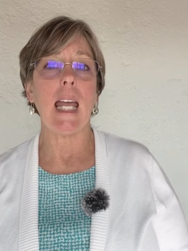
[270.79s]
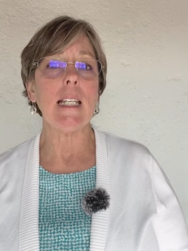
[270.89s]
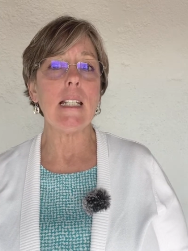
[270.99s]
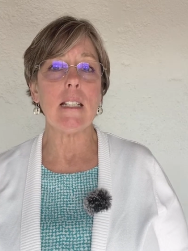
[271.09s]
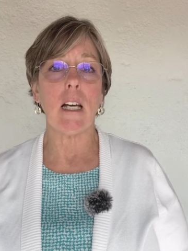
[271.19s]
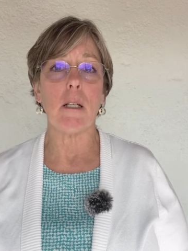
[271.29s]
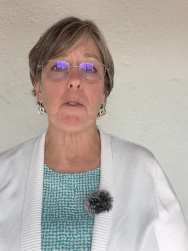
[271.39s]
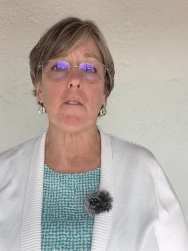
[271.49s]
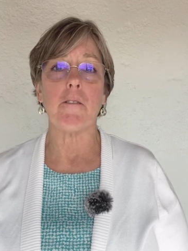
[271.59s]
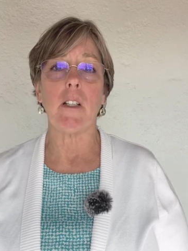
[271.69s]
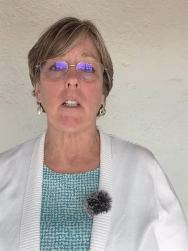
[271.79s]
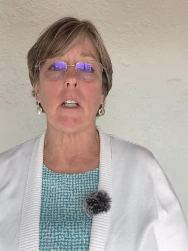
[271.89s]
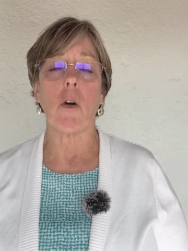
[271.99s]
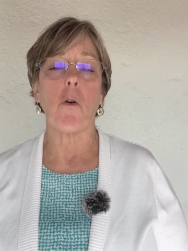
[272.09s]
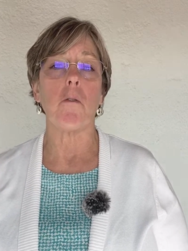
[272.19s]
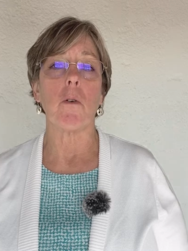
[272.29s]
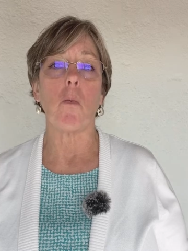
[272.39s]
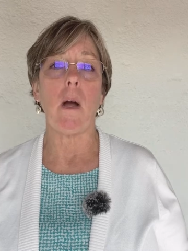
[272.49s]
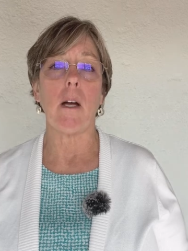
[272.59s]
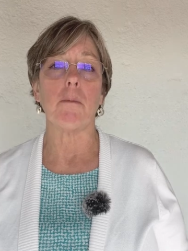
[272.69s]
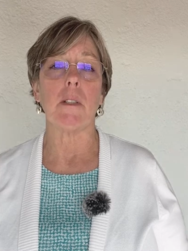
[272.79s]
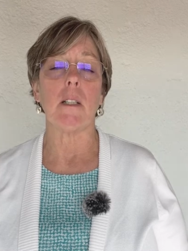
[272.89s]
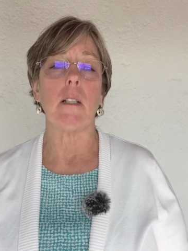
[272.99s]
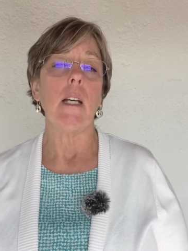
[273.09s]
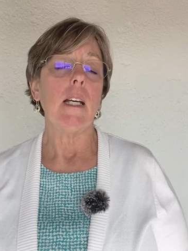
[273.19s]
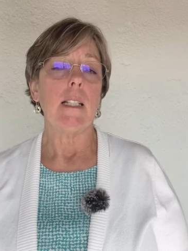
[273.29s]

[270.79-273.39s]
anytime you're feeling overwhelmed and